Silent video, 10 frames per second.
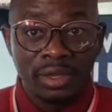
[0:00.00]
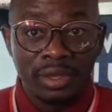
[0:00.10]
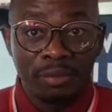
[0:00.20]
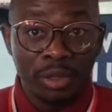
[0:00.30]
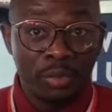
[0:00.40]

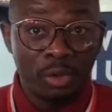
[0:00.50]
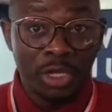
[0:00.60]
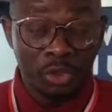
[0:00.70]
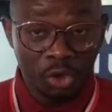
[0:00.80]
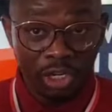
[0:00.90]
people are
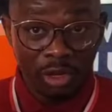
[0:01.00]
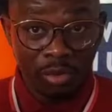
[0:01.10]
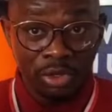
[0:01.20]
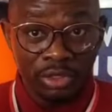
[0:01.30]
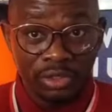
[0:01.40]
talking
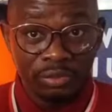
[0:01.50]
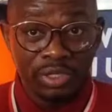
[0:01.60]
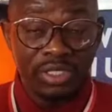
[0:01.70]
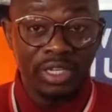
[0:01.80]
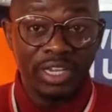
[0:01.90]
about,
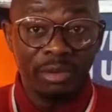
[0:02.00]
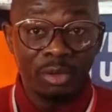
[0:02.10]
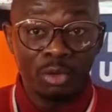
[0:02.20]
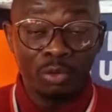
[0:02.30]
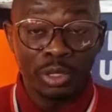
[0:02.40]
personally
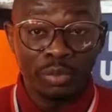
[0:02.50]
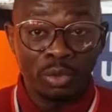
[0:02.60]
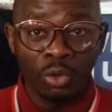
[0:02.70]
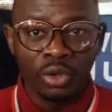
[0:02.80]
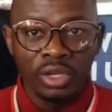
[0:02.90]
Cameroon
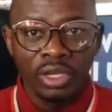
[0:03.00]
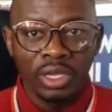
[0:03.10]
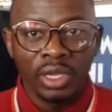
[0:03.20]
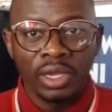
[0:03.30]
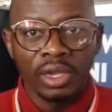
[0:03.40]
people,
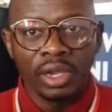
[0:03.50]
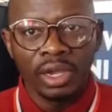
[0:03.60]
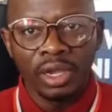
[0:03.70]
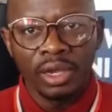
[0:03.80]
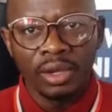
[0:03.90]

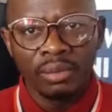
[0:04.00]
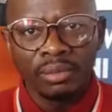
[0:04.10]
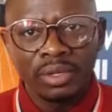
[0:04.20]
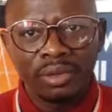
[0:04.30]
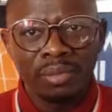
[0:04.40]
man,
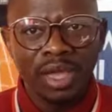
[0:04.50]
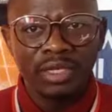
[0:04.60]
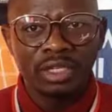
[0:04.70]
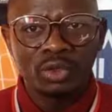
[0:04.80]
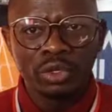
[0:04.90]
they're
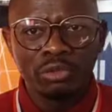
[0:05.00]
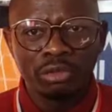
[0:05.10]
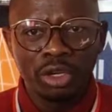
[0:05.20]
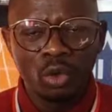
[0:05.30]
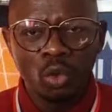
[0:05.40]
doing
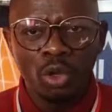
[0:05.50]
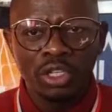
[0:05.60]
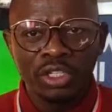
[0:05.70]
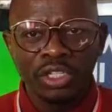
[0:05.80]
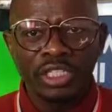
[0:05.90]
very well in
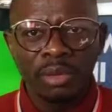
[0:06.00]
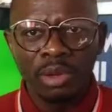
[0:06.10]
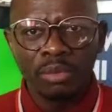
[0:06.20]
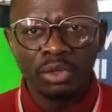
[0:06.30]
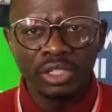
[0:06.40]
the German
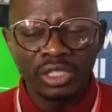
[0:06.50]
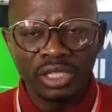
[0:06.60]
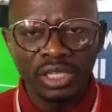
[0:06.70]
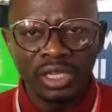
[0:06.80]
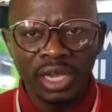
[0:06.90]

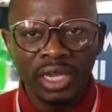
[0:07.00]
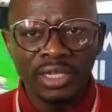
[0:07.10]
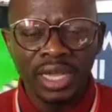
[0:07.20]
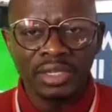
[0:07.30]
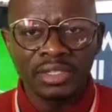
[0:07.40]
Bundesliga.
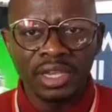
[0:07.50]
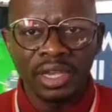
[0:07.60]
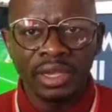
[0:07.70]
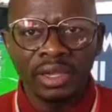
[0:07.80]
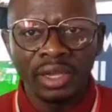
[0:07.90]
That is
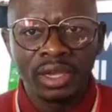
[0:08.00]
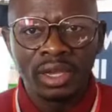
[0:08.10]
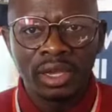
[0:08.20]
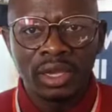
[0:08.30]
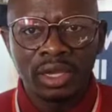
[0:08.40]

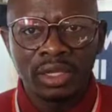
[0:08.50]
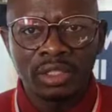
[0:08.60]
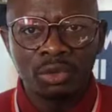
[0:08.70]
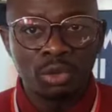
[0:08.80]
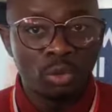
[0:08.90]

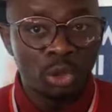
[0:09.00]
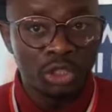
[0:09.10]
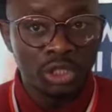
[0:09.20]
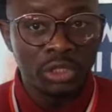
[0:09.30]
Tipo Moting